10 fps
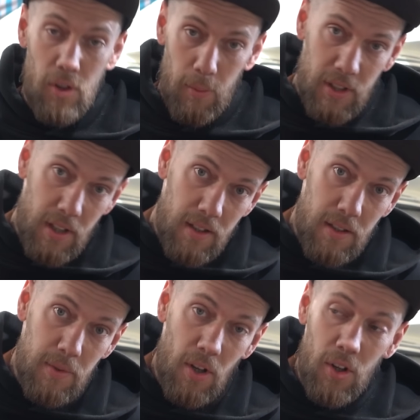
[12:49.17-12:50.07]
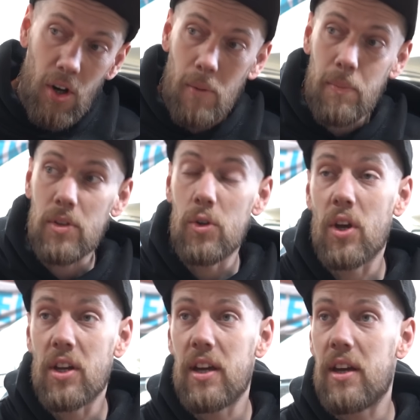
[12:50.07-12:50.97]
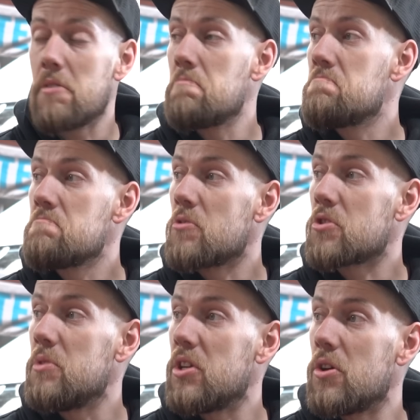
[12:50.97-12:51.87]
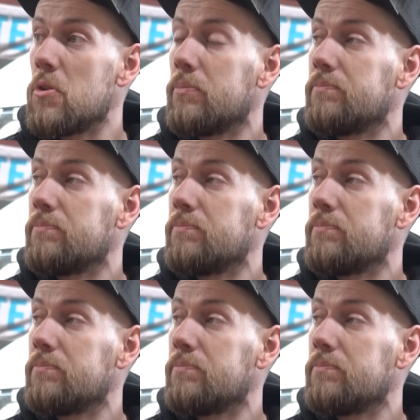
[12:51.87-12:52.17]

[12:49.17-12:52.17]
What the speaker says: dropworkscustoms.com, you can get, what should we do,